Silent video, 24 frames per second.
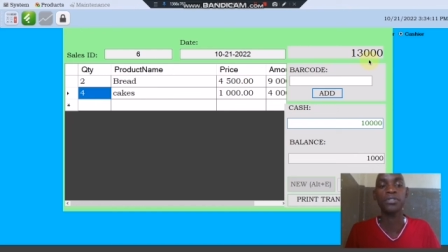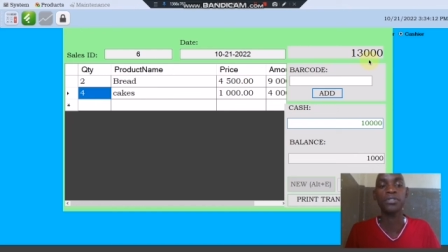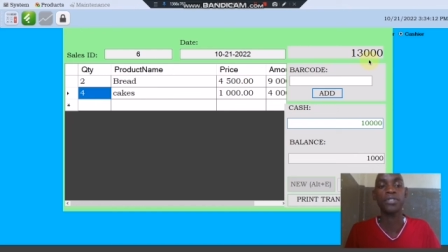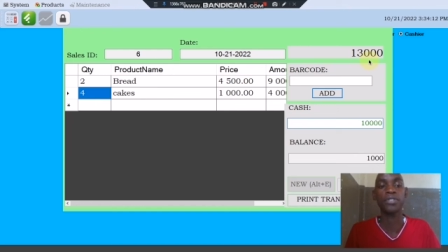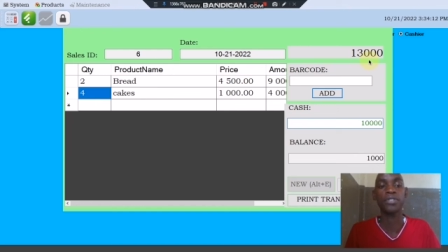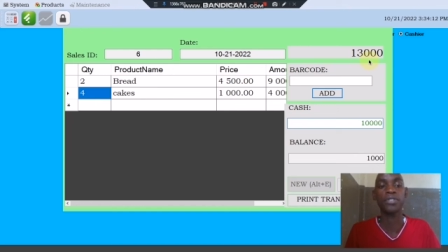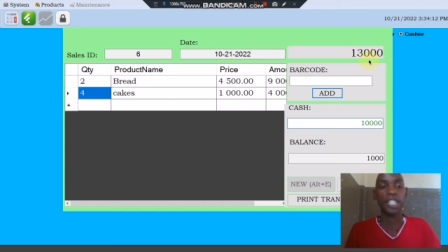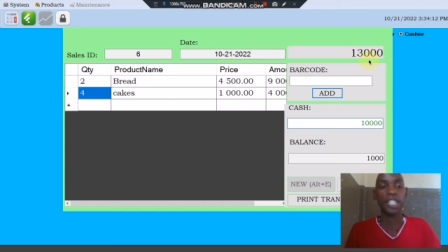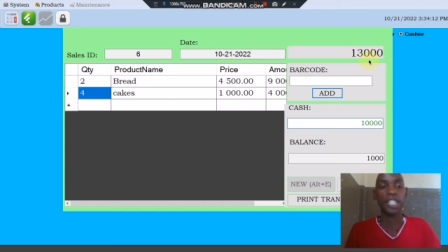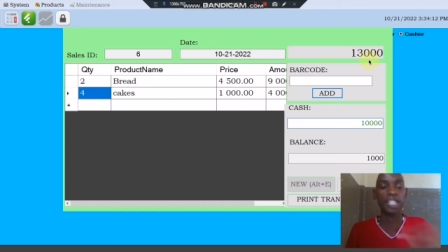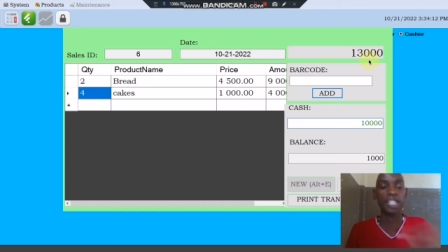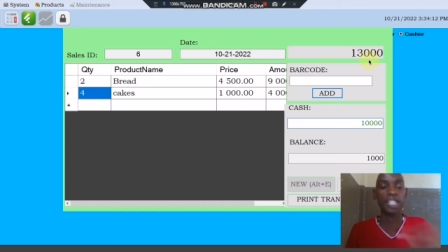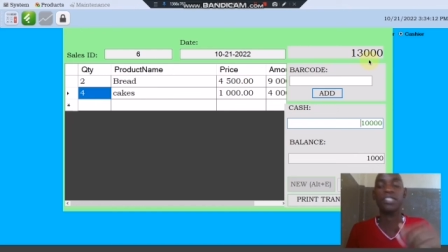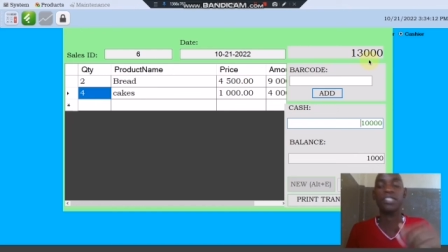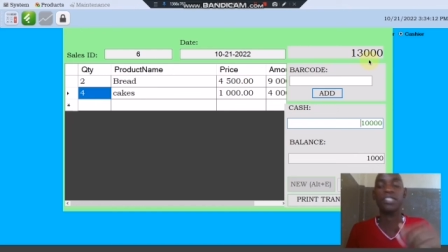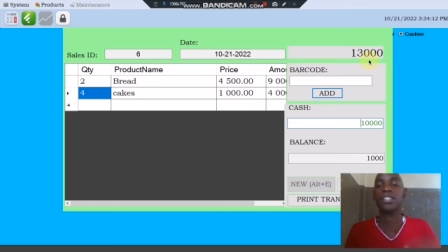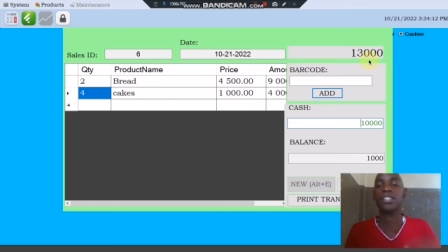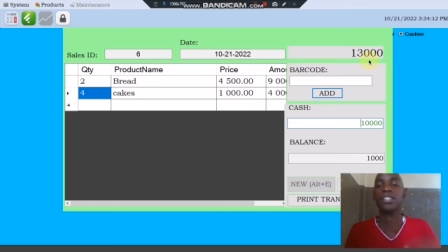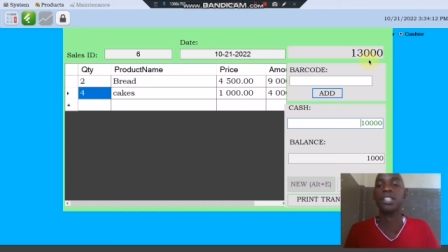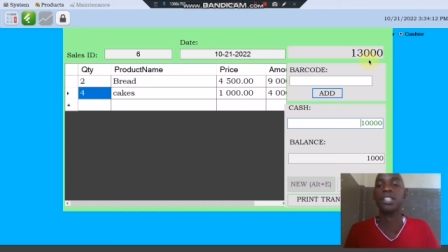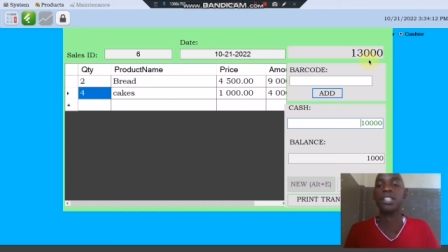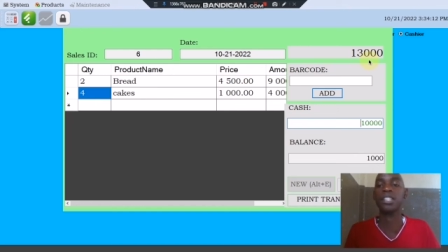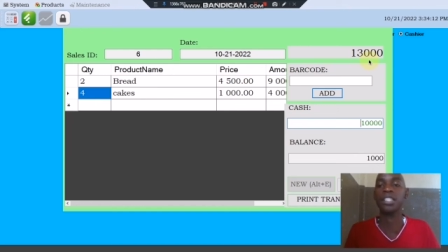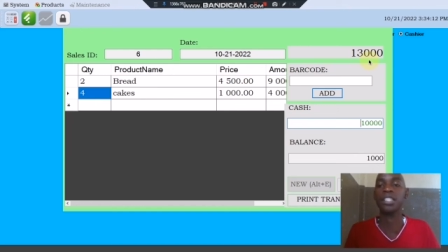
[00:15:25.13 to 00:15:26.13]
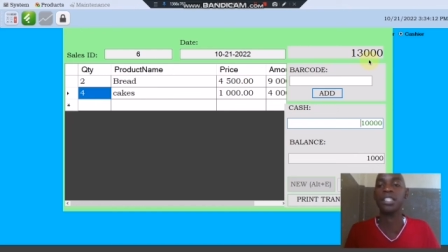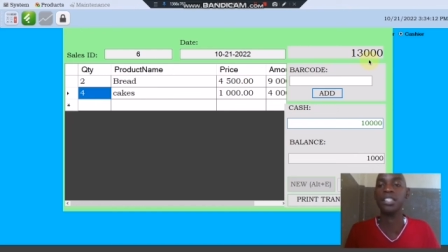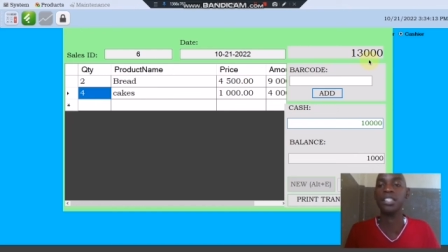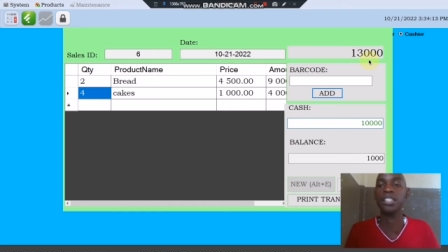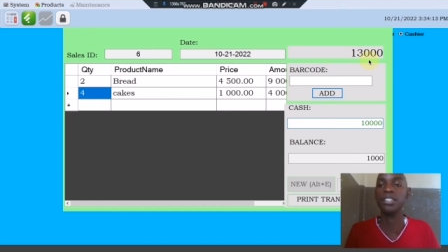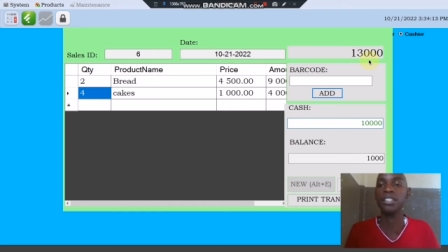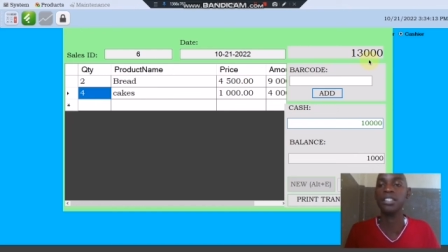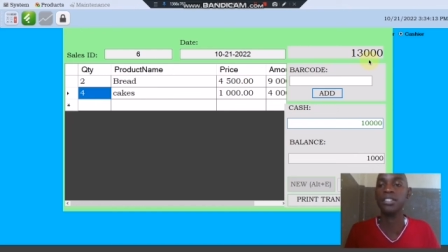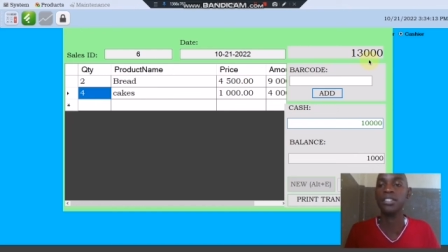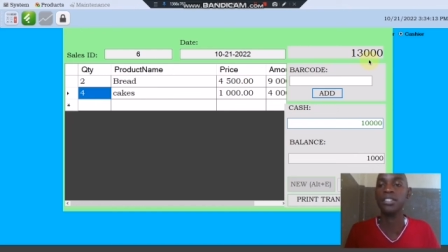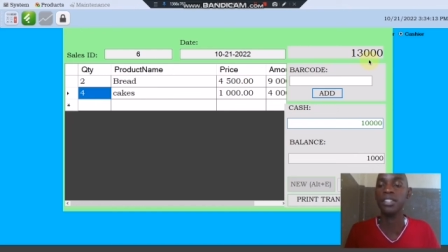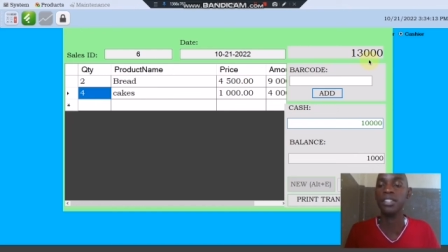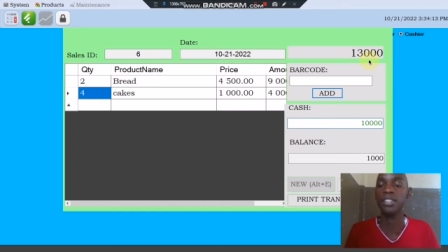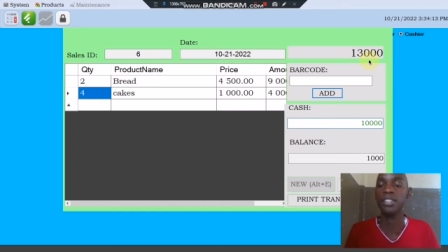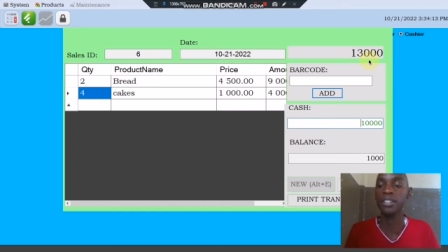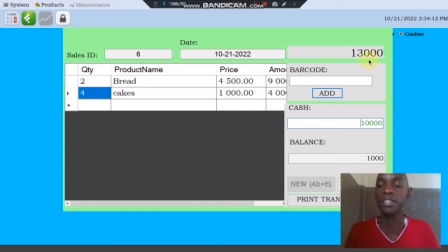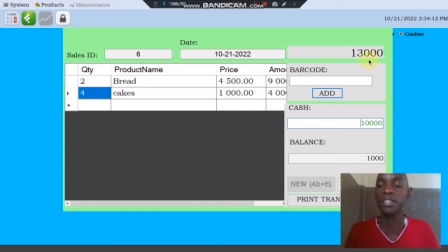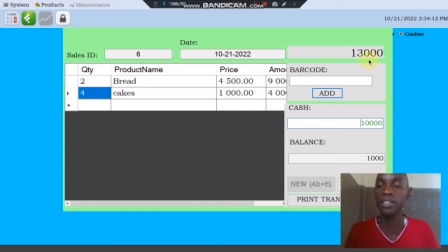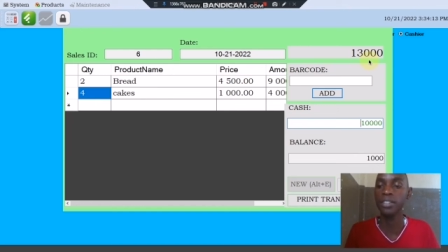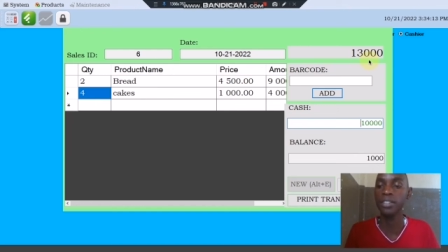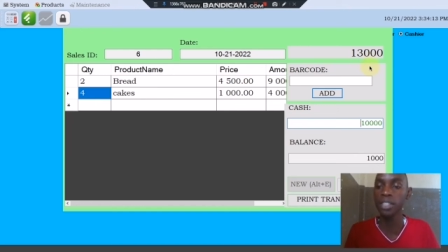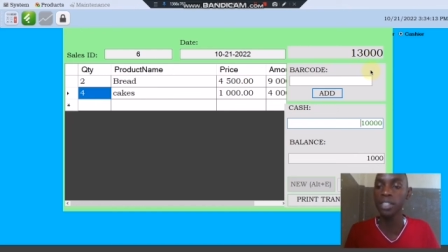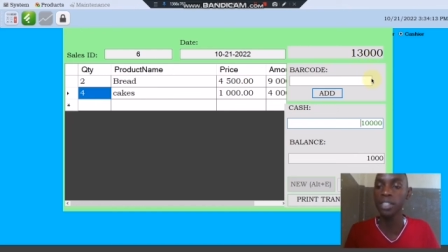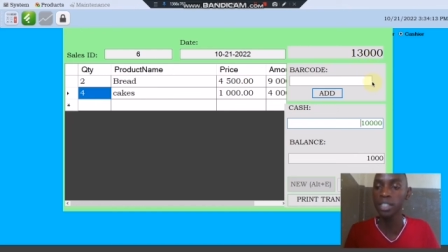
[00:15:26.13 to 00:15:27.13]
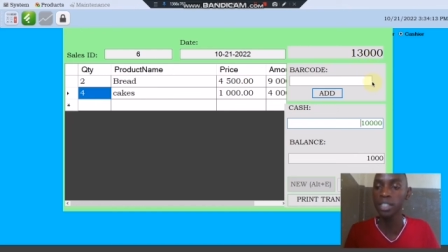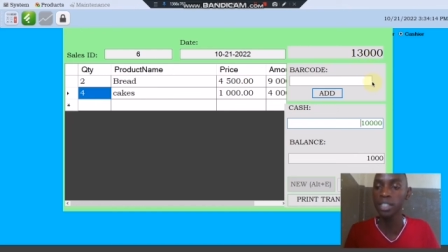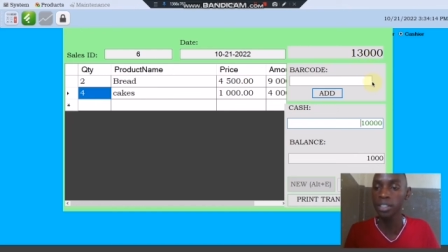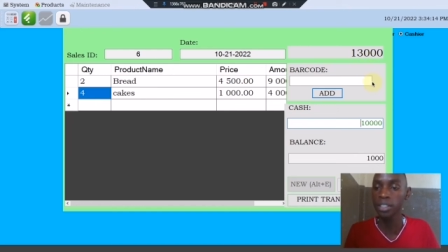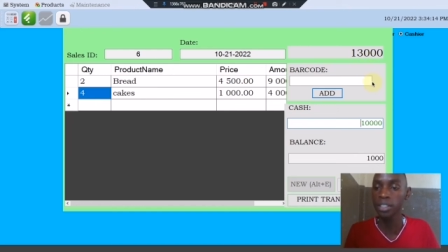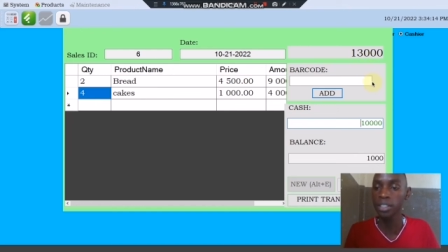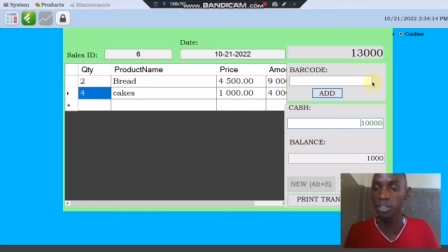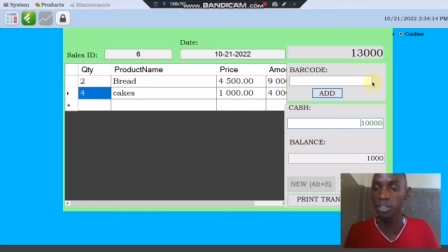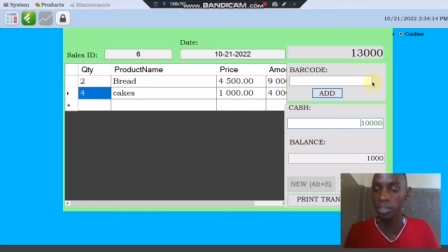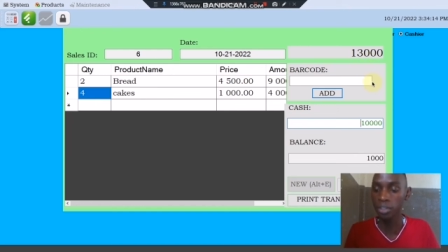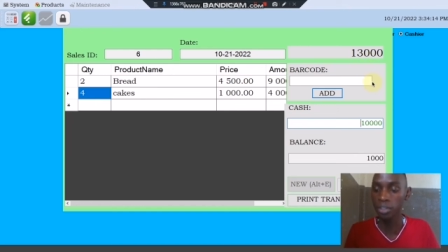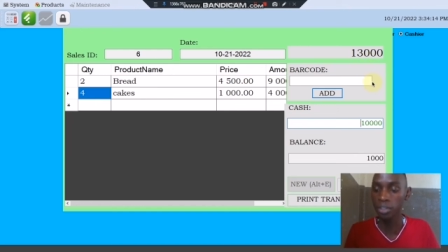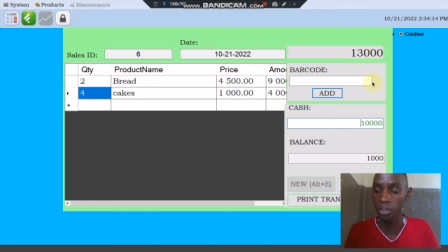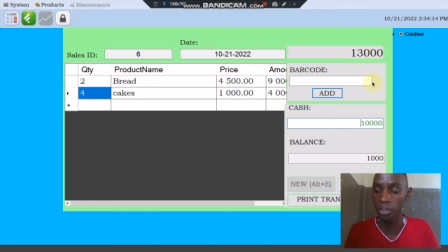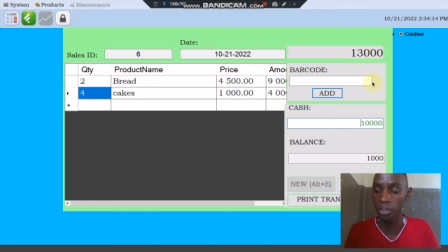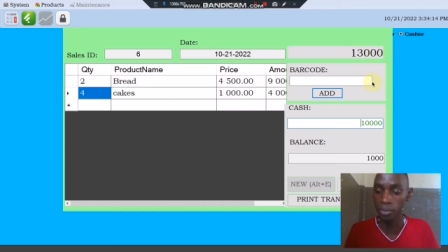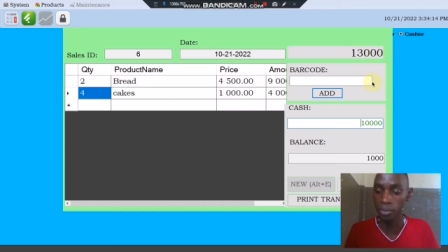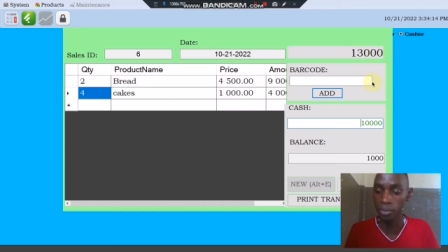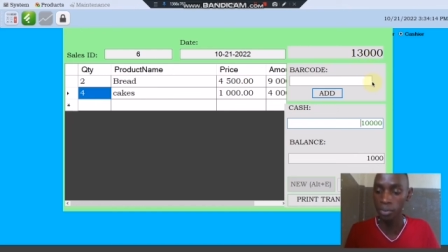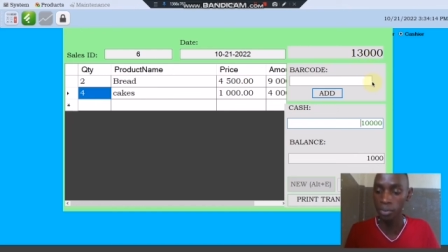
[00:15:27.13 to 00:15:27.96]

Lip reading: 4 cakes he needs. So